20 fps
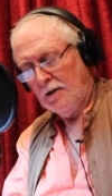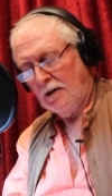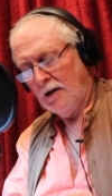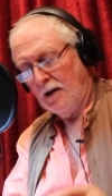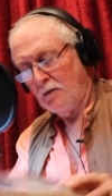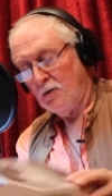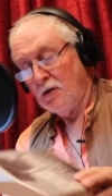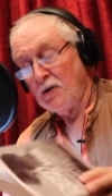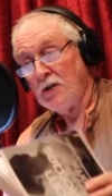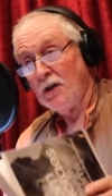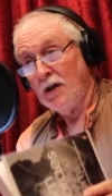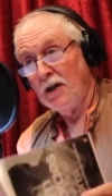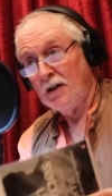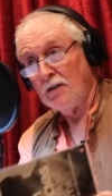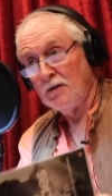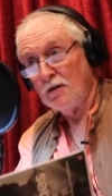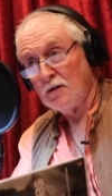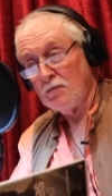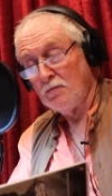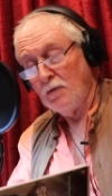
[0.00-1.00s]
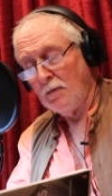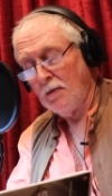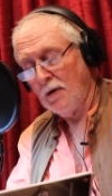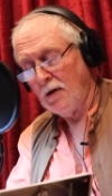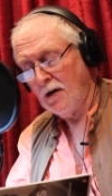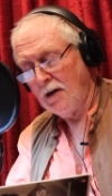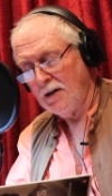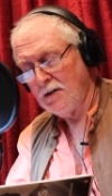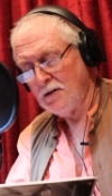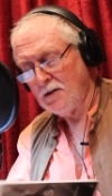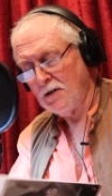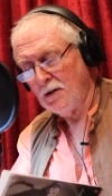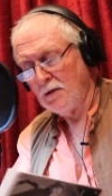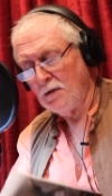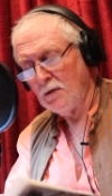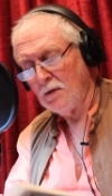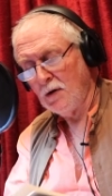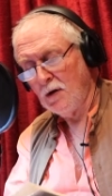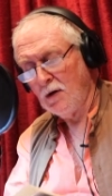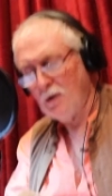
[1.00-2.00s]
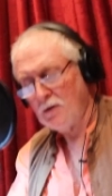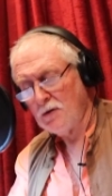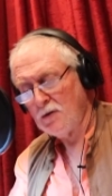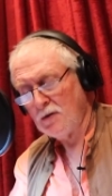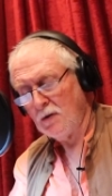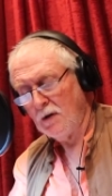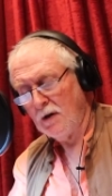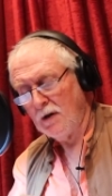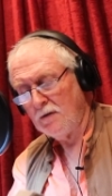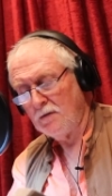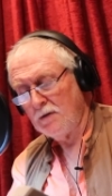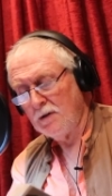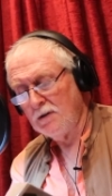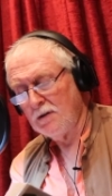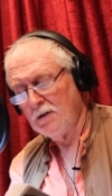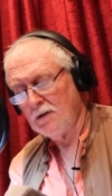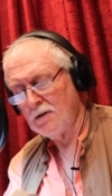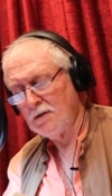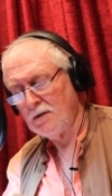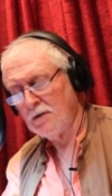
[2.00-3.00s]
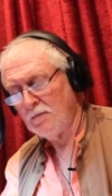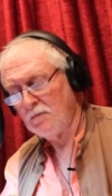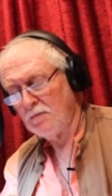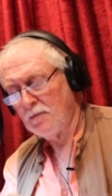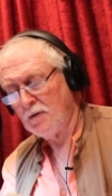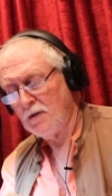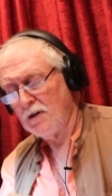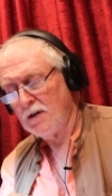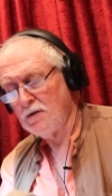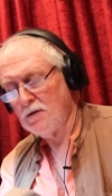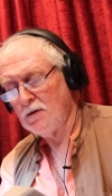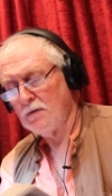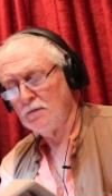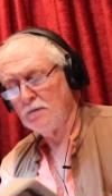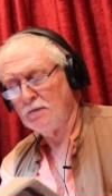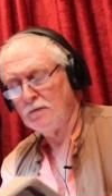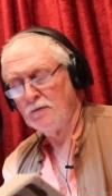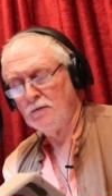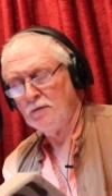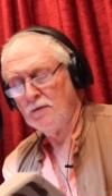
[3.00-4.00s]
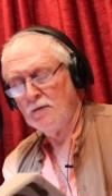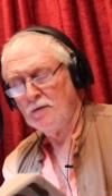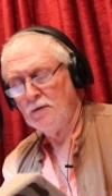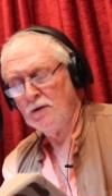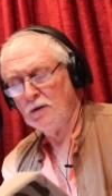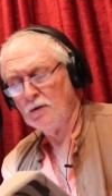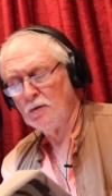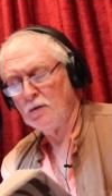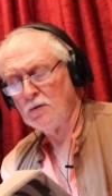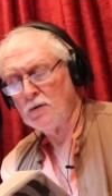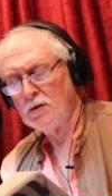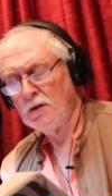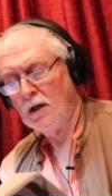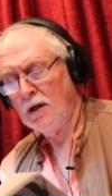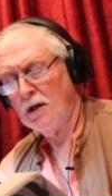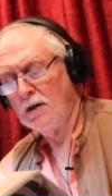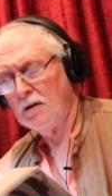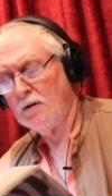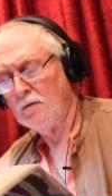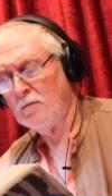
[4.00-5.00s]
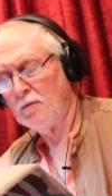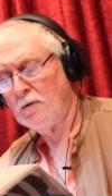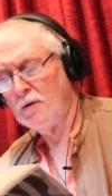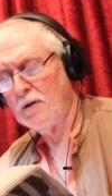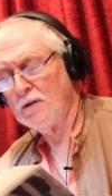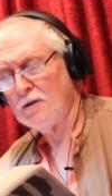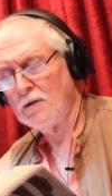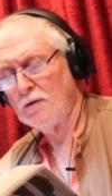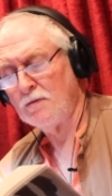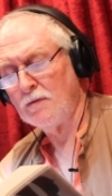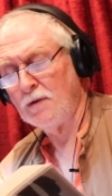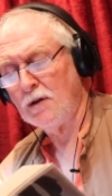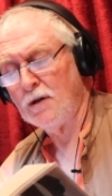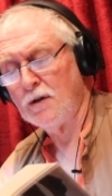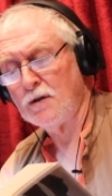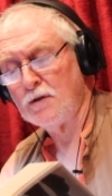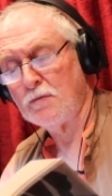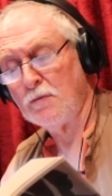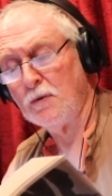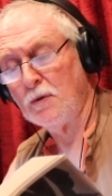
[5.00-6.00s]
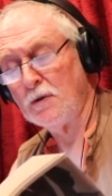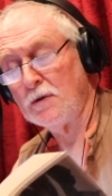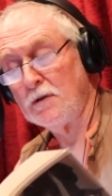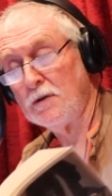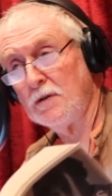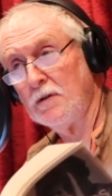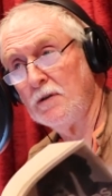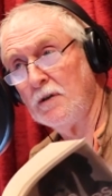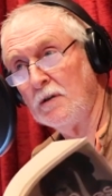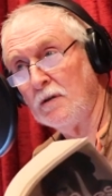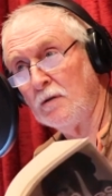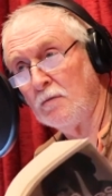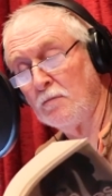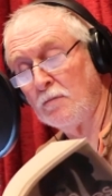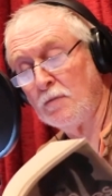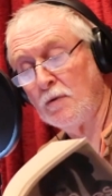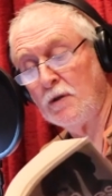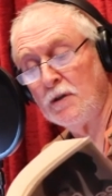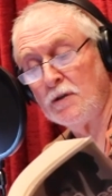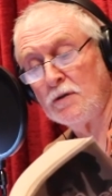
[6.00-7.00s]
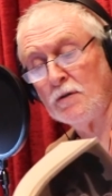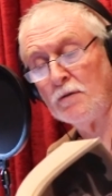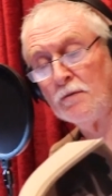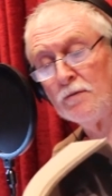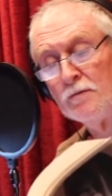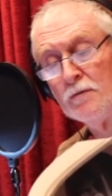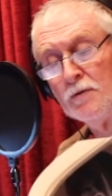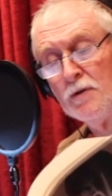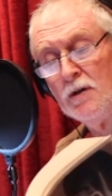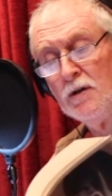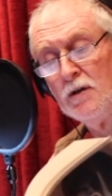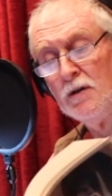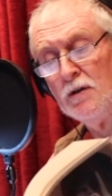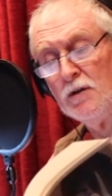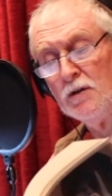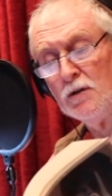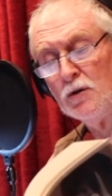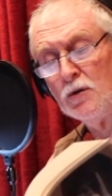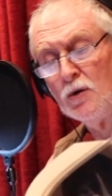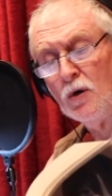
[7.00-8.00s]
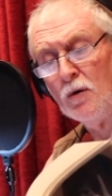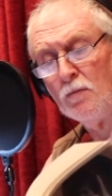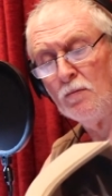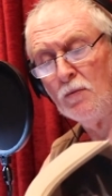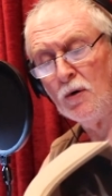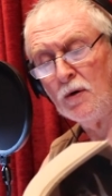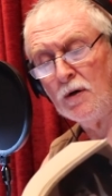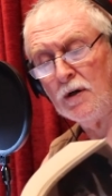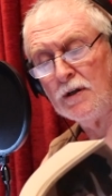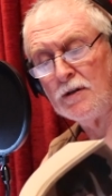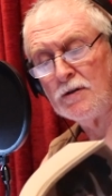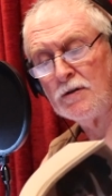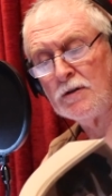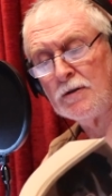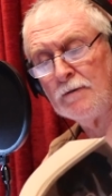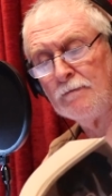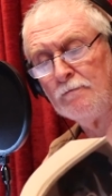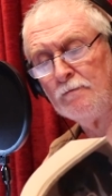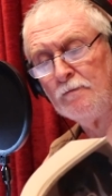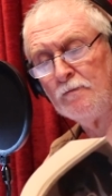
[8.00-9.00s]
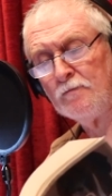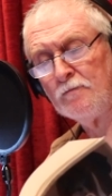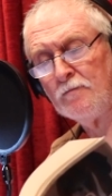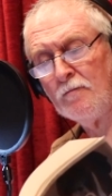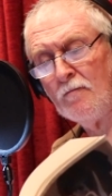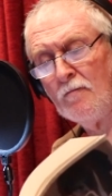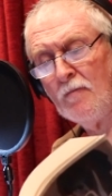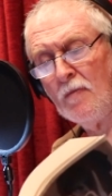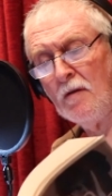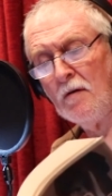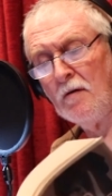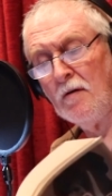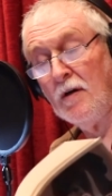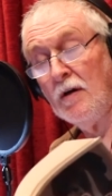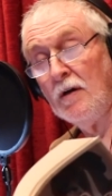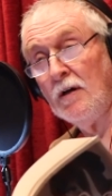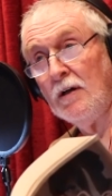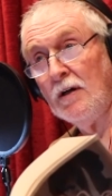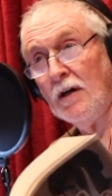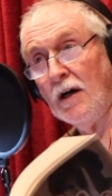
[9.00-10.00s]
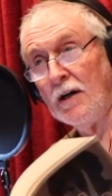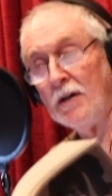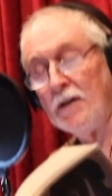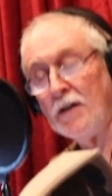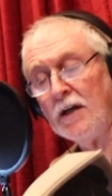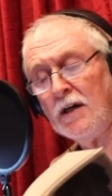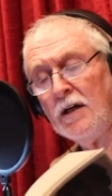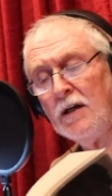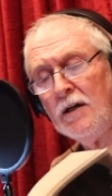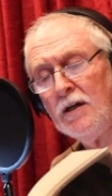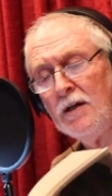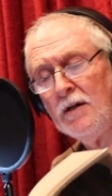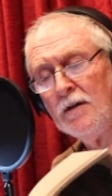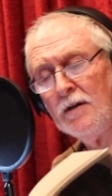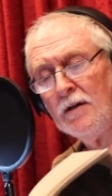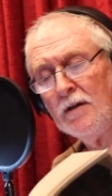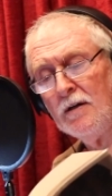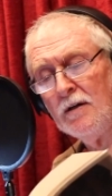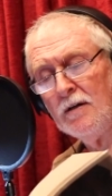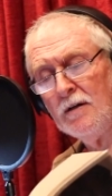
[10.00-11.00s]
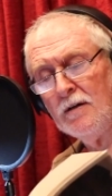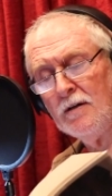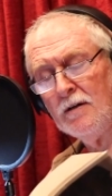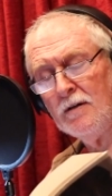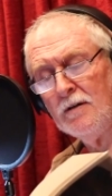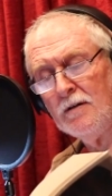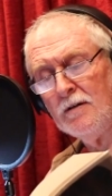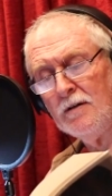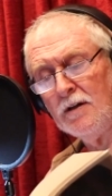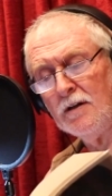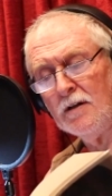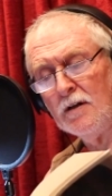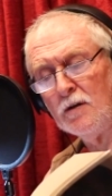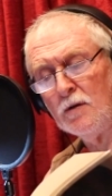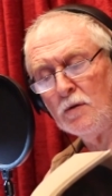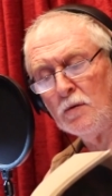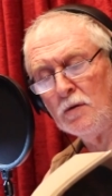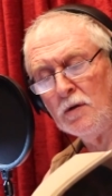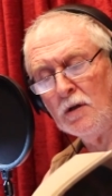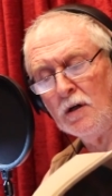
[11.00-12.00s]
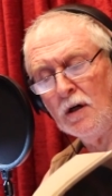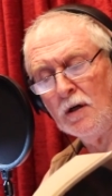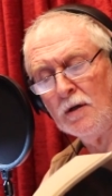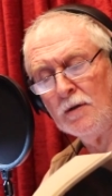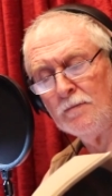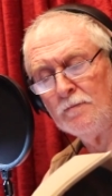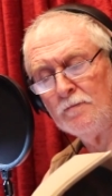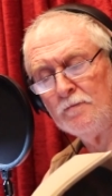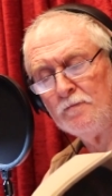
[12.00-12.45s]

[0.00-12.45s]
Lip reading: I wish I had this memorized. I do not, so I'll read this in praise of Hindustan, in praise of English poetry, and in praise of Moraes. A day in Ayodhya.